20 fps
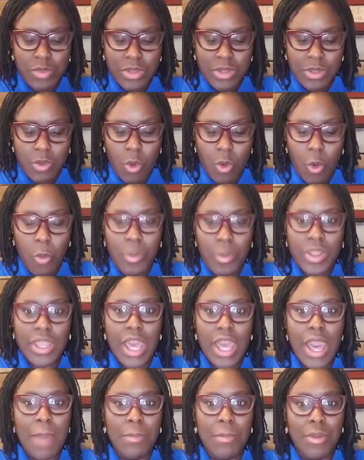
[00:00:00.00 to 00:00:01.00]
open
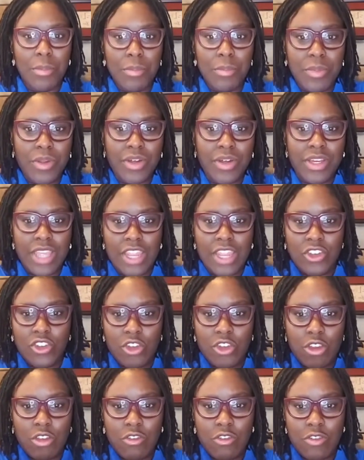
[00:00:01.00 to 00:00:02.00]
up a book and
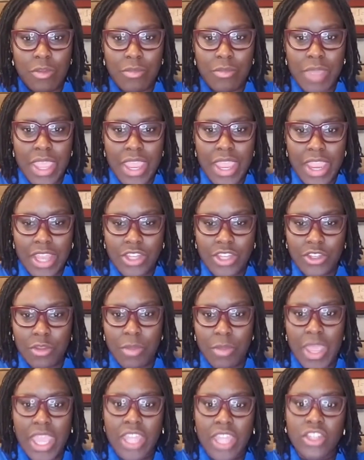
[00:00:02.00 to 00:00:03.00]
turn from page to
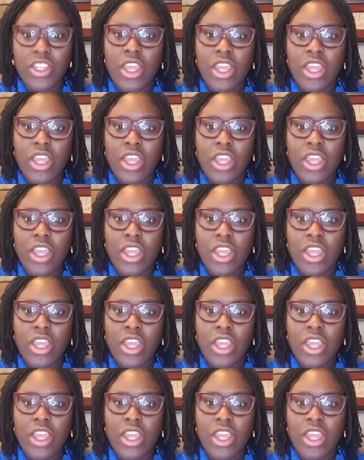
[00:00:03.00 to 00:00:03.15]
page.